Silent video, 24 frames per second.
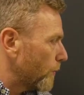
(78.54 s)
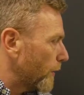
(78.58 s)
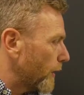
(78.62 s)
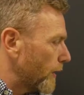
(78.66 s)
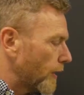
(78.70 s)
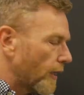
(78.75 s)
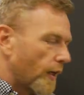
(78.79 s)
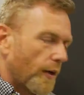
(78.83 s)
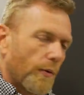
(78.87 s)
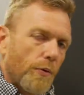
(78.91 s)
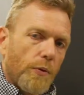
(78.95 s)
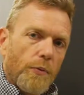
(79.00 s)
Right
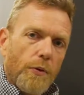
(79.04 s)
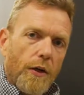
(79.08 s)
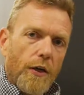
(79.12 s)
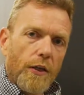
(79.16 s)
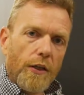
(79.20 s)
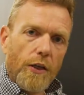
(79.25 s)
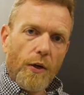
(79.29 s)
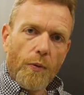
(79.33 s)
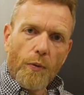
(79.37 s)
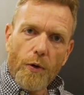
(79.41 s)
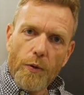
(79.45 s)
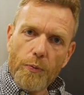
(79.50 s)
now we're
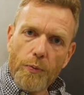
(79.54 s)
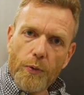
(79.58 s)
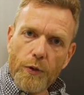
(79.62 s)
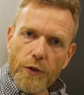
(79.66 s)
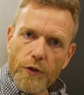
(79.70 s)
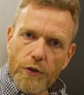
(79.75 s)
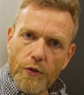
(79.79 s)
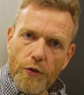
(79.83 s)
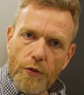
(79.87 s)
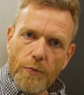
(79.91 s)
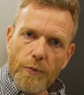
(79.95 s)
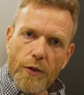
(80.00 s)
running a
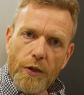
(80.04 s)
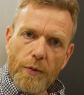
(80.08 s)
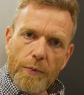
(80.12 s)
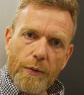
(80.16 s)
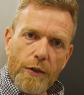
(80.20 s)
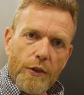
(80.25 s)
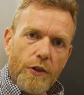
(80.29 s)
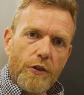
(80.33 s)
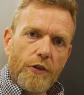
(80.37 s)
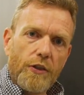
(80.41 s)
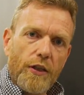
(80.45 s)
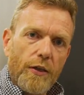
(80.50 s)
1.2
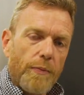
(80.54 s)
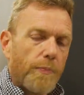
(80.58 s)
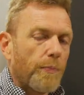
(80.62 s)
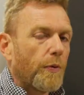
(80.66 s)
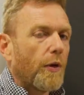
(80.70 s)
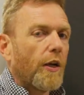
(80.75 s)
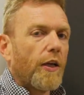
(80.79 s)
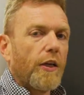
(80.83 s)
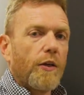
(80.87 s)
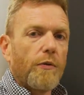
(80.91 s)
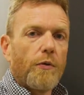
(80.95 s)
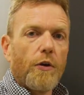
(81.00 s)
millimeter tip,
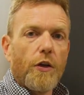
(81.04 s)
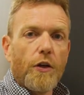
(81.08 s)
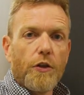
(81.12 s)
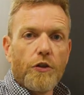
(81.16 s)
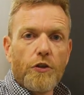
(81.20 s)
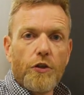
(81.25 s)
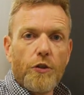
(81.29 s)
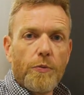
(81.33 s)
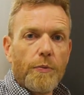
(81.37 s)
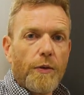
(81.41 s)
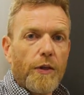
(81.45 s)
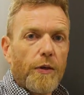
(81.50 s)
but I can run a
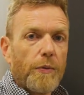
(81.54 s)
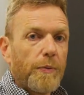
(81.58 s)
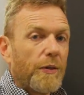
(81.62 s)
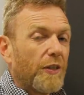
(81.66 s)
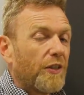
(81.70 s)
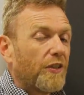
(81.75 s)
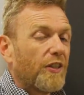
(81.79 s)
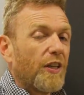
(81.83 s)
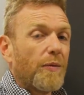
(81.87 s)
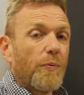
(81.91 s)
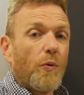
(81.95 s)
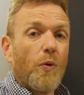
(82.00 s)
two
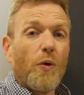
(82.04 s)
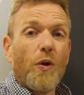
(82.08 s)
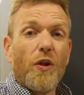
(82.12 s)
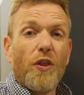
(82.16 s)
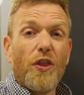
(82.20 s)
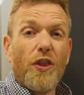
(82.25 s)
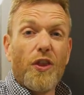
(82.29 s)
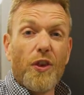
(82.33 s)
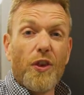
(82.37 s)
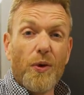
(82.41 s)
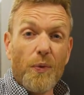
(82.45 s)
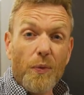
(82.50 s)
millimeter tip or a
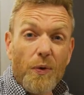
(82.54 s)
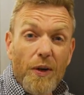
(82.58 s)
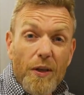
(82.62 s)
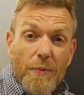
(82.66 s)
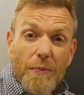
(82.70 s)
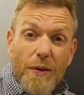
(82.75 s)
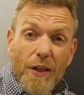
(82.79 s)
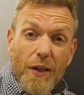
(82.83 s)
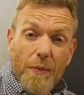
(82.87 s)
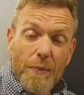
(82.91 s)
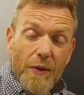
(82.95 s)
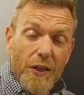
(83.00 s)
three
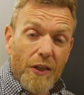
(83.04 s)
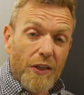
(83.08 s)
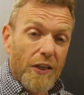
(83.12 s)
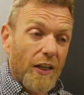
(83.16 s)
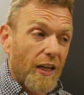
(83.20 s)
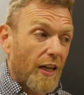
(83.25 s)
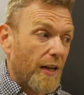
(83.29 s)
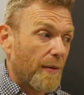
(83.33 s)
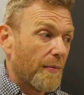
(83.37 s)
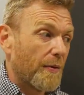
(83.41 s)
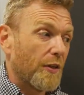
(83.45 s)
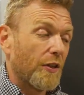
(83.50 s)
millimeter
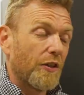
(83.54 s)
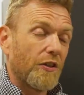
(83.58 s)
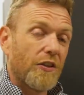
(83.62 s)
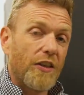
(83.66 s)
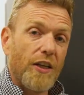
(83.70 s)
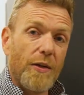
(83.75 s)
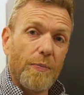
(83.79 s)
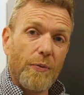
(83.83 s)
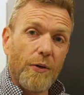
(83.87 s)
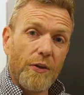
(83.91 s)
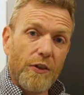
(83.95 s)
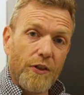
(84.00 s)
diameter
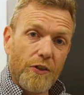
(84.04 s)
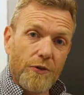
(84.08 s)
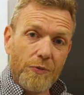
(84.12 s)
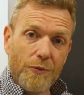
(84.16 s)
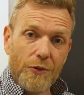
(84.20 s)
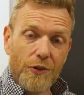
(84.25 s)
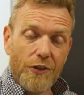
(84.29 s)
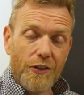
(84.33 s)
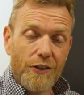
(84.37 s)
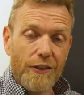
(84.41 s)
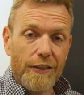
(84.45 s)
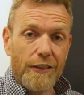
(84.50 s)
tip on this
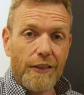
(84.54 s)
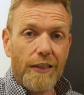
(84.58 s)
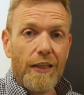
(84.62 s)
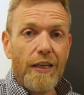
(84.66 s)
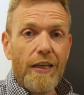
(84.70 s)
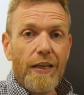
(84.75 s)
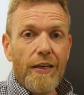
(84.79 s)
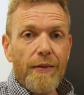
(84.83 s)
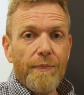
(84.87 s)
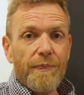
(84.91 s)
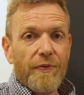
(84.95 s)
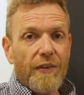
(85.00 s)
machine
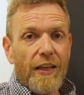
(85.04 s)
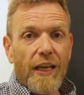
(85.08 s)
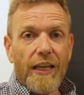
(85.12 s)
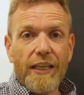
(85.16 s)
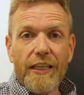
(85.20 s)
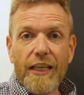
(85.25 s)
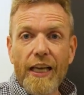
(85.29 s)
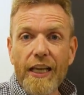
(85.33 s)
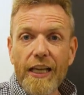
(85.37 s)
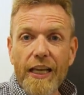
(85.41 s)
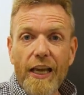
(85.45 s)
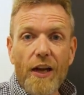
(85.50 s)
and
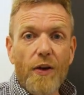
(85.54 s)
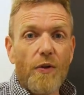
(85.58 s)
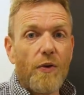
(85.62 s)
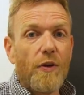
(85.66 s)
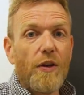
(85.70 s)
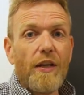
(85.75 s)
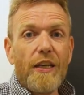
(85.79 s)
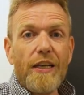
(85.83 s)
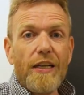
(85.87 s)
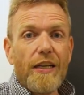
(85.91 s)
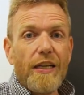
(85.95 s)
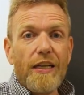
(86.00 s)
kick out,
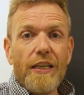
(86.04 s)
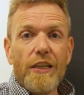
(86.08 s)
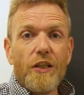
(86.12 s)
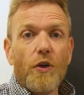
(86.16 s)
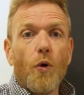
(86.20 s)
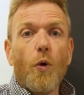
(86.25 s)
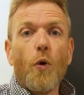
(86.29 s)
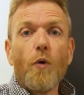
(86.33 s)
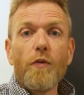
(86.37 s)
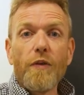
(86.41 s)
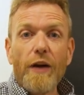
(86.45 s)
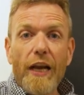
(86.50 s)
you
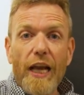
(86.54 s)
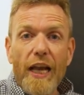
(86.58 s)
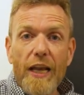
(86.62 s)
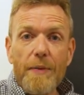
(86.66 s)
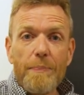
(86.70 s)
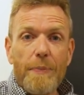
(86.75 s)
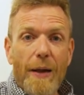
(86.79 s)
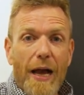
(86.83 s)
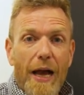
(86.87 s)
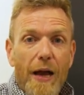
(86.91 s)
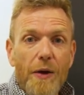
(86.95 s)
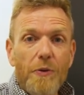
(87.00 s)
know, over eight
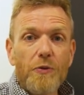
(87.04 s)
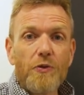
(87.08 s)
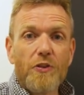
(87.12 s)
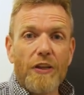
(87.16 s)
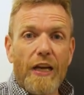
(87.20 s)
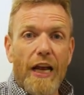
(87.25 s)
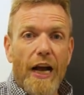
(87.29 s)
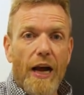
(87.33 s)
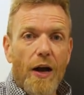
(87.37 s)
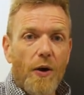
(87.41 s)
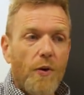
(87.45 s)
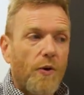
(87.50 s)
pounds an
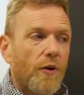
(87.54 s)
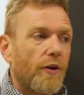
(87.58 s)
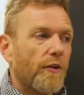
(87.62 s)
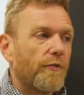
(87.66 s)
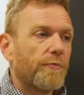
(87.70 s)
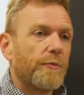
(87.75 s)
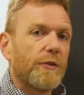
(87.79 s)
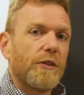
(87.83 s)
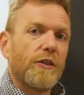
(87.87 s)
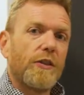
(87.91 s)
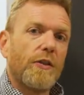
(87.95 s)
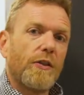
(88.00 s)
hour of
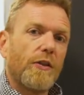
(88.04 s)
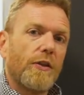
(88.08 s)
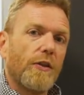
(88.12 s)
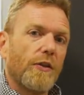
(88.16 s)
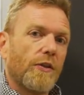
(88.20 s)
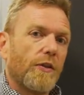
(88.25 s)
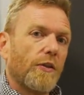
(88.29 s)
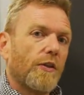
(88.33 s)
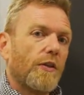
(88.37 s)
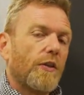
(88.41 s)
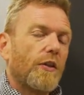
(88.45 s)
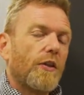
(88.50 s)

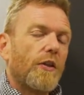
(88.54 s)
material.